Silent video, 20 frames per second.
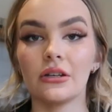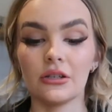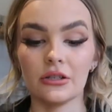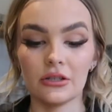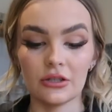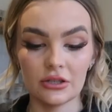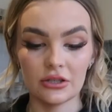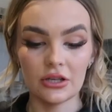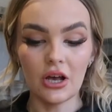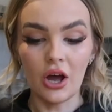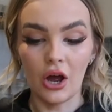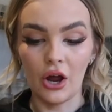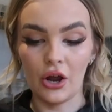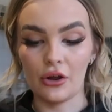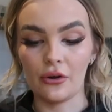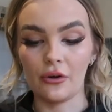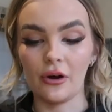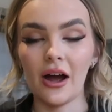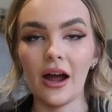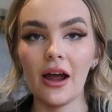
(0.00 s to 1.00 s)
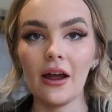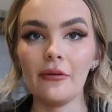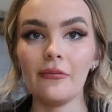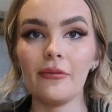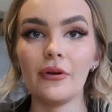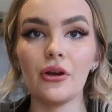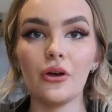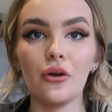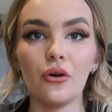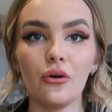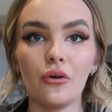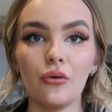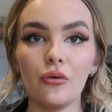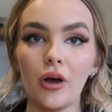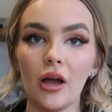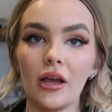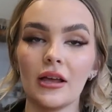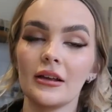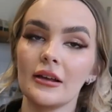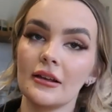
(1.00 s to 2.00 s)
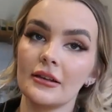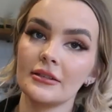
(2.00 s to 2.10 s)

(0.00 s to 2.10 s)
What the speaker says: So I will